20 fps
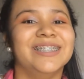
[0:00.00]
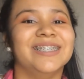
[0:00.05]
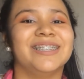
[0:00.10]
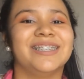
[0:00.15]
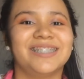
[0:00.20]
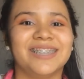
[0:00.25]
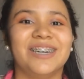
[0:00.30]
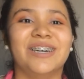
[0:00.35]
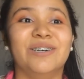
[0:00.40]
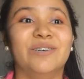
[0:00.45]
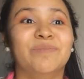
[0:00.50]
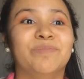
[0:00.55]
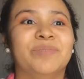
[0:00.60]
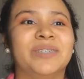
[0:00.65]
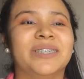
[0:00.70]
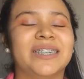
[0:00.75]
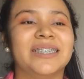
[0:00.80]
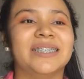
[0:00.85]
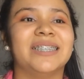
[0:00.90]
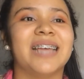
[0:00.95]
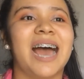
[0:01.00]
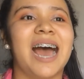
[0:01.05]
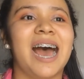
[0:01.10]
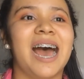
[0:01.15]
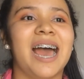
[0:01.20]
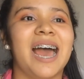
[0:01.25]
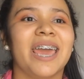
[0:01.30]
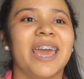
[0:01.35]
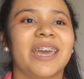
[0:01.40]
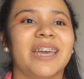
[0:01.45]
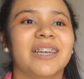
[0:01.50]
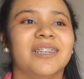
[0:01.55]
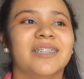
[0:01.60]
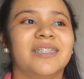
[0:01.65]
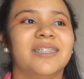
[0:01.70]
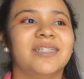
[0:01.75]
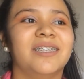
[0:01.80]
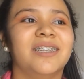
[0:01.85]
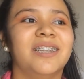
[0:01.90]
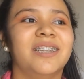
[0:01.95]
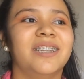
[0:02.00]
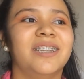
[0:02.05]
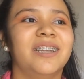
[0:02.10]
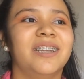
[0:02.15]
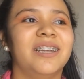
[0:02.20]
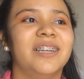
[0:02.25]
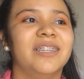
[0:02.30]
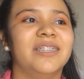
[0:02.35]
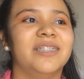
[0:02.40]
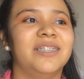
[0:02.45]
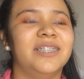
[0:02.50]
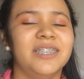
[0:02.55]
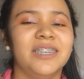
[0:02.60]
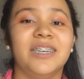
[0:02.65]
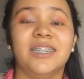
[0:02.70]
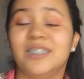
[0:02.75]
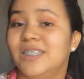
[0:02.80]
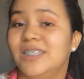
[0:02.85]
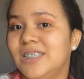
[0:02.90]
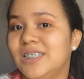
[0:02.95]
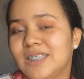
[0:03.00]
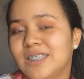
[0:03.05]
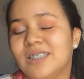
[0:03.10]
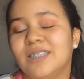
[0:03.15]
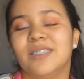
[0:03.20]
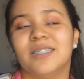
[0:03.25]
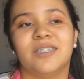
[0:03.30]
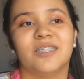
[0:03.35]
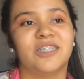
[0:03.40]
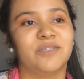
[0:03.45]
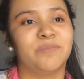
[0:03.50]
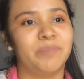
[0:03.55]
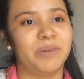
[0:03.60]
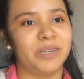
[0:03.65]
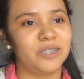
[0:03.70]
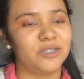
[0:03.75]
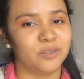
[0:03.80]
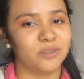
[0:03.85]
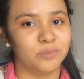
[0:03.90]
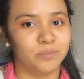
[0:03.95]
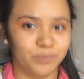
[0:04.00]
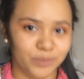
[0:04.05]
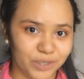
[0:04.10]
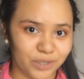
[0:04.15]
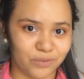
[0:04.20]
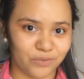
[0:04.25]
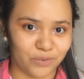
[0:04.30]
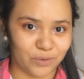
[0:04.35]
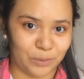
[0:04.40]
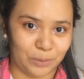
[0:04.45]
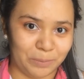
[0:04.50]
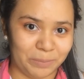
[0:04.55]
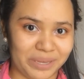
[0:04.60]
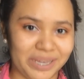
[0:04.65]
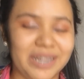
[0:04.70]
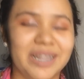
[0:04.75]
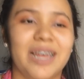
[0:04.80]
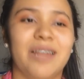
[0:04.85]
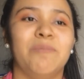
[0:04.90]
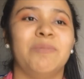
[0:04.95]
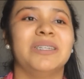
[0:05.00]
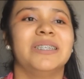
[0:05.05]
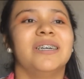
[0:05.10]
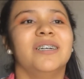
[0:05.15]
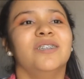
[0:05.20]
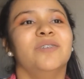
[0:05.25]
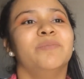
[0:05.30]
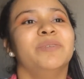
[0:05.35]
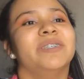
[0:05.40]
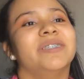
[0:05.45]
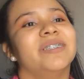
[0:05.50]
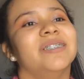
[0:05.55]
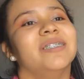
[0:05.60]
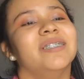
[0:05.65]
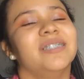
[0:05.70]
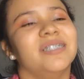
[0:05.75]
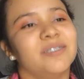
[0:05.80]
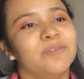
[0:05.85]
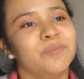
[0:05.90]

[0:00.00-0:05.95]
So because and this is a special book for me, let me tell you, because